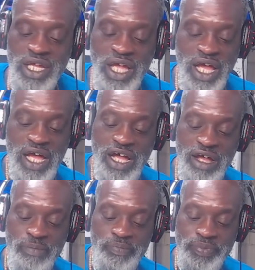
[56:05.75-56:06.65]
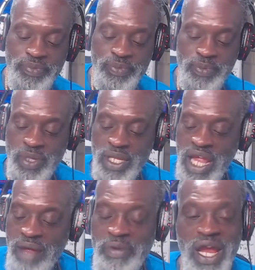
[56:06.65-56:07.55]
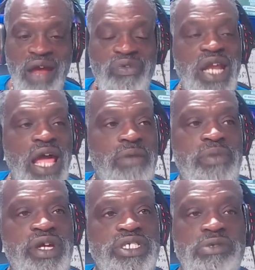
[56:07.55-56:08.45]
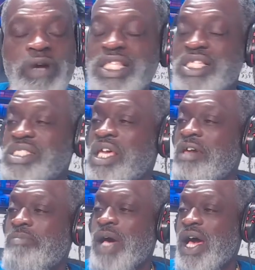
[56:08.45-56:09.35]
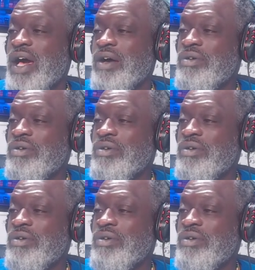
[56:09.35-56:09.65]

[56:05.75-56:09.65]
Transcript: Um I've been having nightmares about the sand pile.